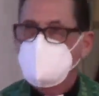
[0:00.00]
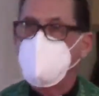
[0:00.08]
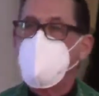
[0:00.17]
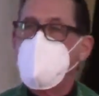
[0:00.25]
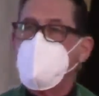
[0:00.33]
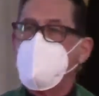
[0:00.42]

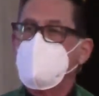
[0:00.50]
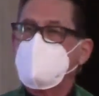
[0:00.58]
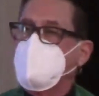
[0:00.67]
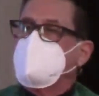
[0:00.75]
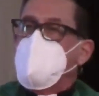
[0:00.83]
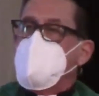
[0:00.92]

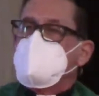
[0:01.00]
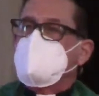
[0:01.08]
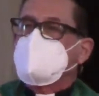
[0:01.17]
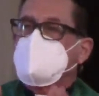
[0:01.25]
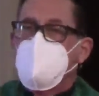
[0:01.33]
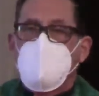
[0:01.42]
a box
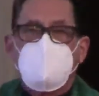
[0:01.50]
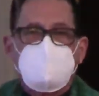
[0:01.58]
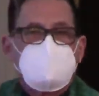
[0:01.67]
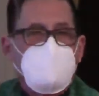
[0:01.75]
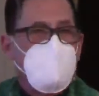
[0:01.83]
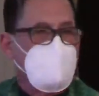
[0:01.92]
of
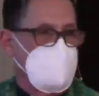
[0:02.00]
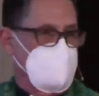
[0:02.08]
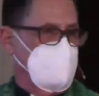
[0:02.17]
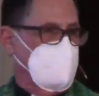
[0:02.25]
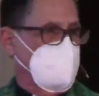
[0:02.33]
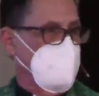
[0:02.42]
12
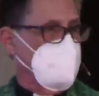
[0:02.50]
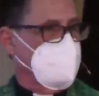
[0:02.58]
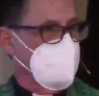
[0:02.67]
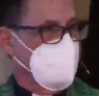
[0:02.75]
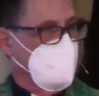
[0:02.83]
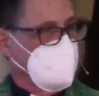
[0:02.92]
donuts at the end
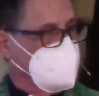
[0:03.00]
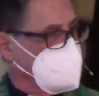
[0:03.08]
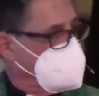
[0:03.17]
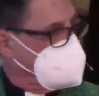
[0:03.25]
of the week.